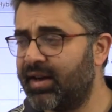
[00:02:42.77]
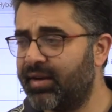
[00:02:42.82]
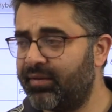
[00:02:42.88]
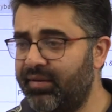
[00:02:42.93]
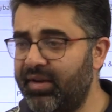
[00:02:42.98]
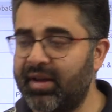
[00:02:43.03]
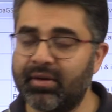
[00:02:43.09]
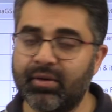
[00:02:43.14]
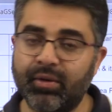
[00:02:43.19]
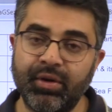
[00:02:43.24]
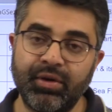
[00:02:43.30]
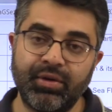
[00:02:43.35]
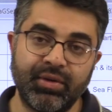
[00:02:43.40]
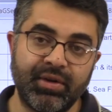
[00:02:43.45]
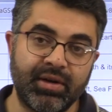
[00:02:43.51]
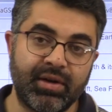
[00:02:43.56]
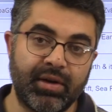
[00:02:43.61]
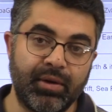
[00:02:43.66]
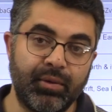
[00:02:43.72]
We are going to
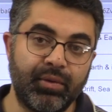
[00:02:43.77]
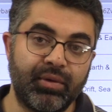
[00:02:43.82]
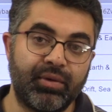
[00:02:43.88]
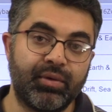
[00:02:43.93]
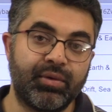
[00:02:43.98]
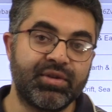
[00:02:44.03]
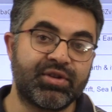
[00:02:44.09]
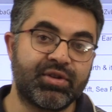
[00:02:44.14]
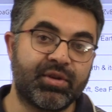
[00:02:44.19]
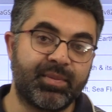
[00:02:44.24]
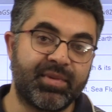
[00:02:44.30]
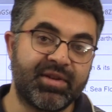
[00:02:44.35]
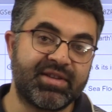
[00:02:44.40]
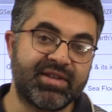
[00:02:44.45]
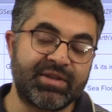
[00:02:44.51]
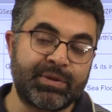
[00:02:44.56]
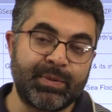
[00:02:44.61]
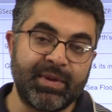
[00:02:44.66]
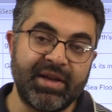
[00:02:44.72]
include those topics
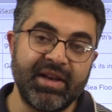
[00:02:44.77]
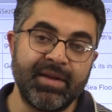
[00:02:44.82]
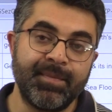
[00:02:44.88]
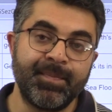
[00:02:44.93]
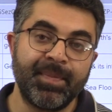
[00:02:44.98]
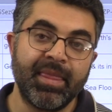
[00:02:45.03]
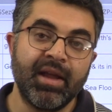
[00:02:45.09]
as well.